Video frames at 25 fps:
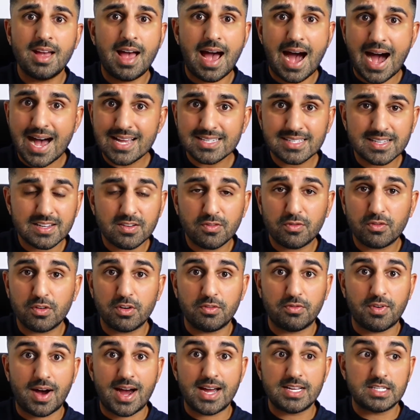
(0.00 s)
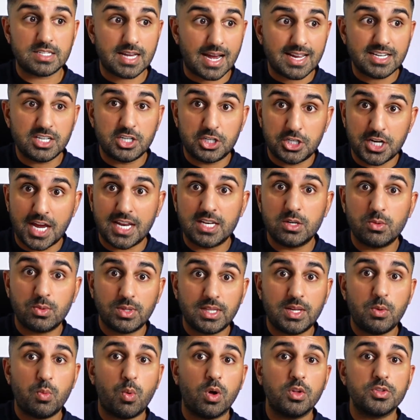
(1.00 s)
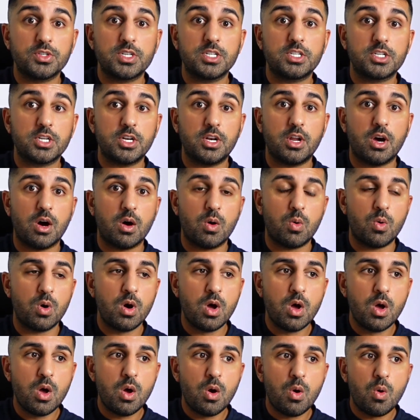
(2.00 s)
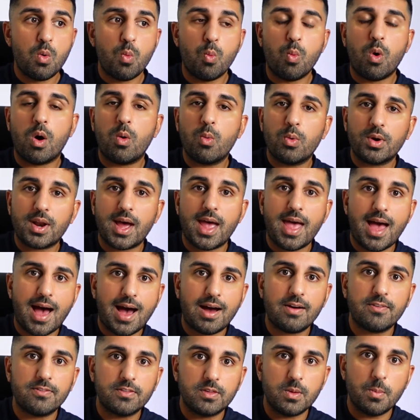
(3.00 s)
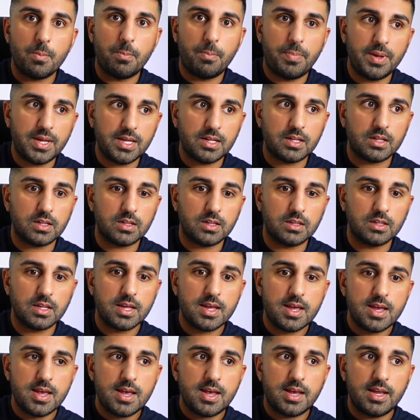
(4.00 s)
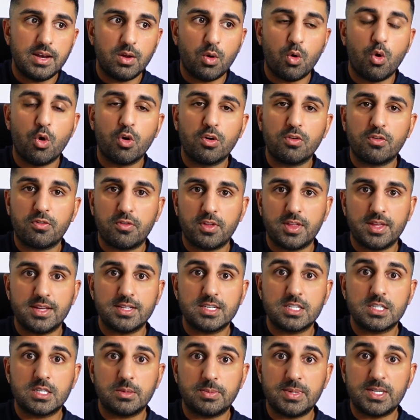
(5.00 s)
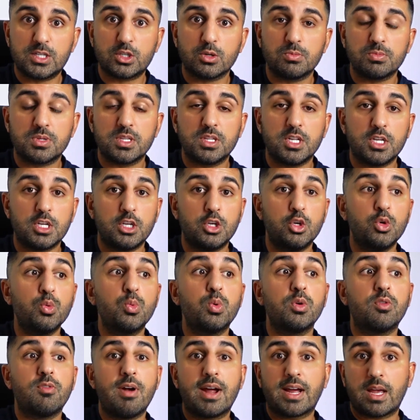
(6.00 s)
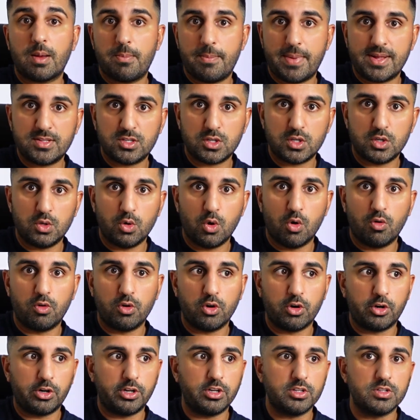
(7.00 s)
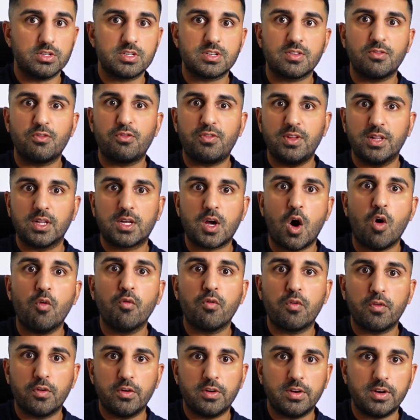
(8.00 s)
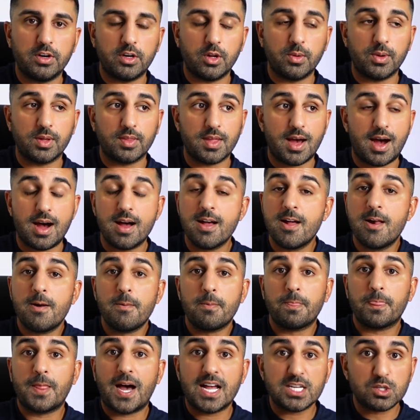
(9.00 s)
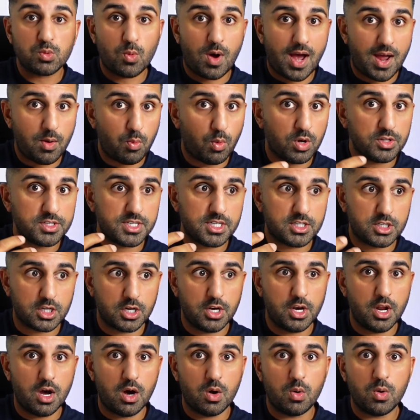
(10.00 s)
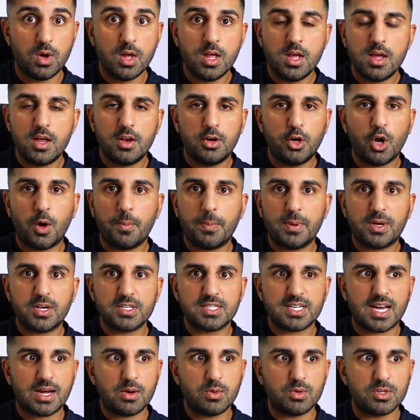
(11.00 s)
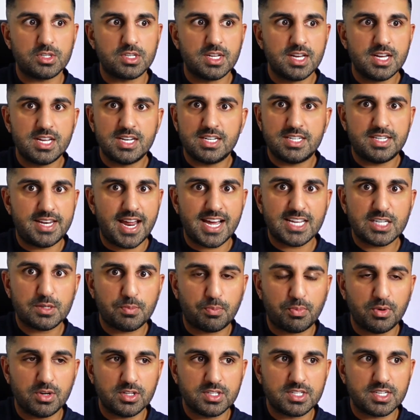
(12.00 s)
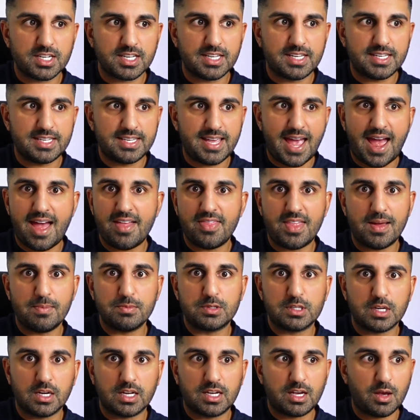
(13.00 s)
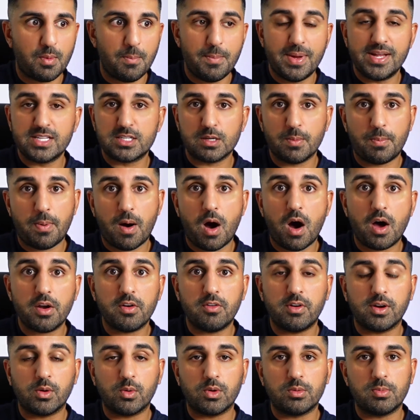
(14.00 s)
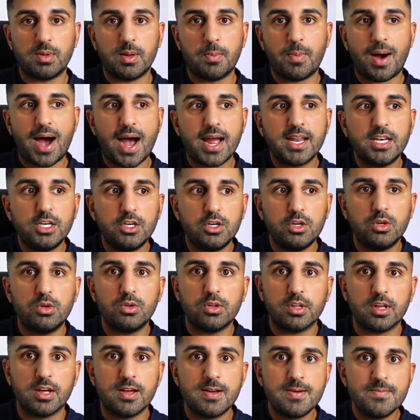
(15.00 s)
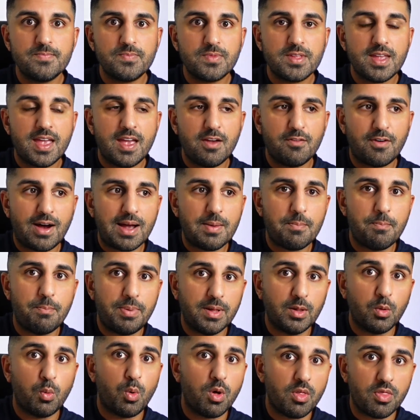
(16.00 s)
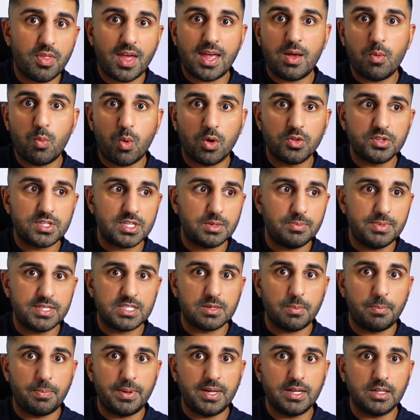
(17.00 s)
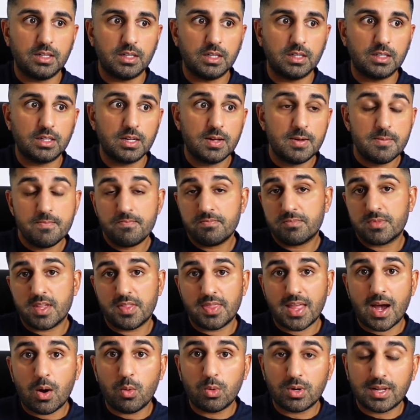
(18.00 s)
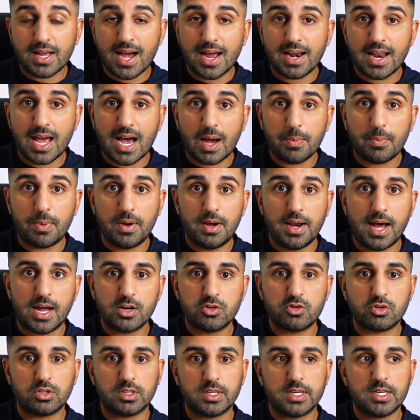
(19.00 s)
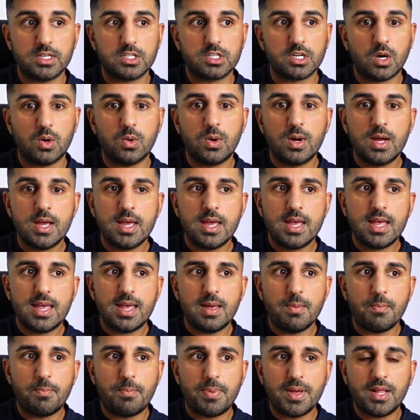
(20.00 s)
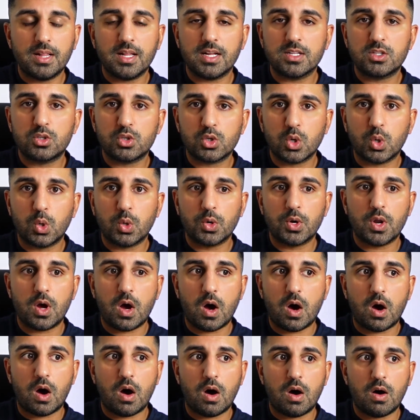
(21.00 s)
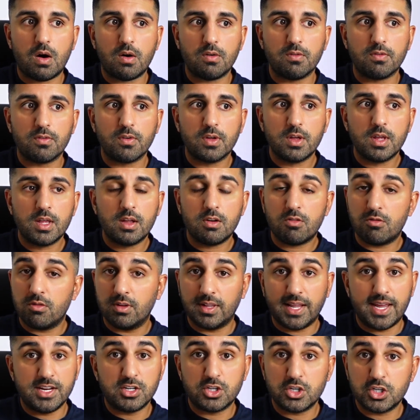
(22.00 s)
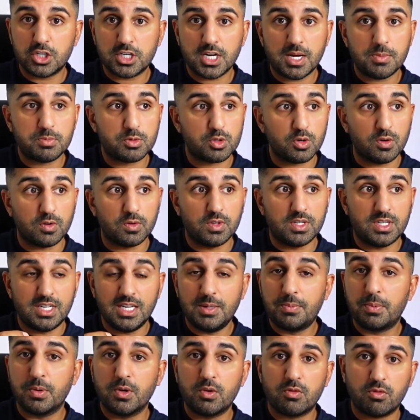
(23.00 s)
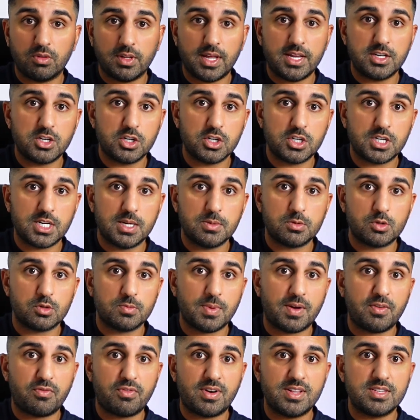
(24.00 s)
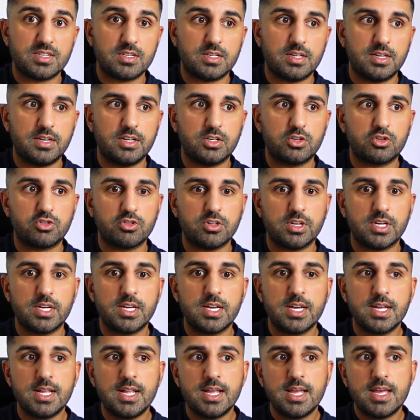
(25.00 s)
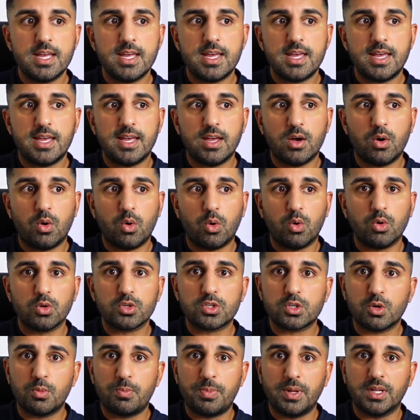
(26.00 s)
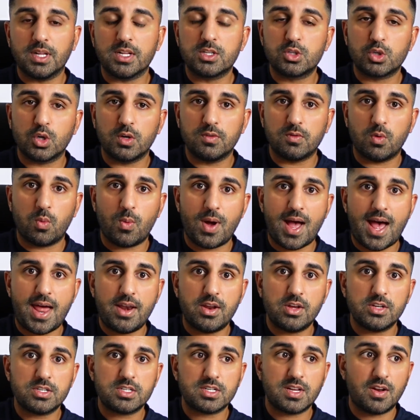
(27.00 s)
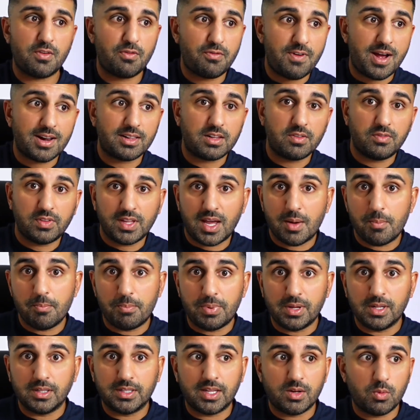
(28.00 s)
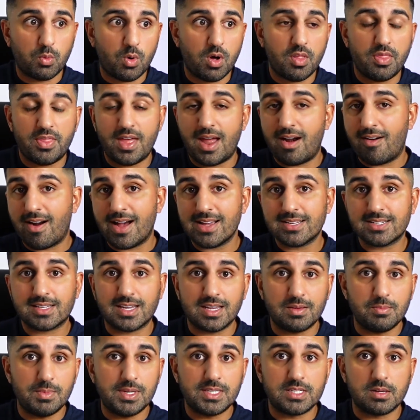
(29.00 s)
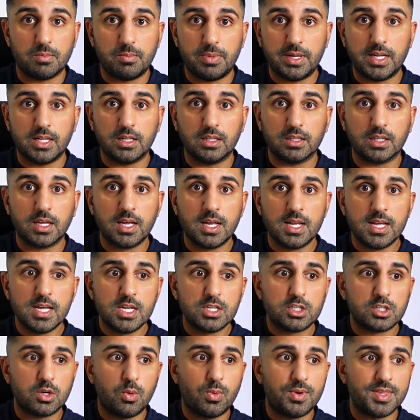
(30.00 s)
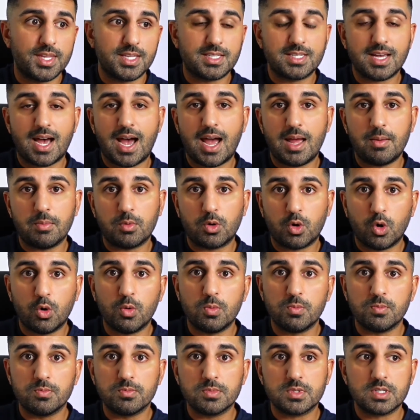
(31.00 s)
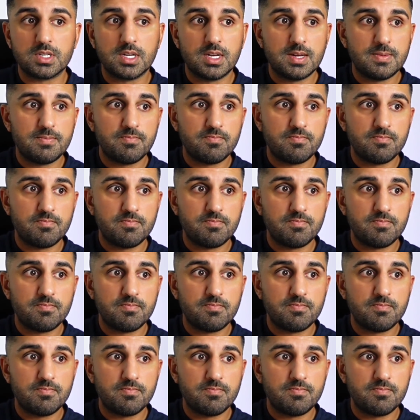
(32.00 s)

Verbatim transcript: asking for advice. I genuinely wanted to know what would I have to build in order for this to be something that you would recommend to your audience and feel confident in doing that. That's what I wanted to know. Not because I was desperate to get them to commit to partnering with me, but I knew that if I built what they wanted me to build, then that would kind of happen naturally. So it built a ton of relationships or deepened relationships with my friends in the industry. It also built a ton of awareness, and effectively, I'm building what they're asking me to build. So when the time comes,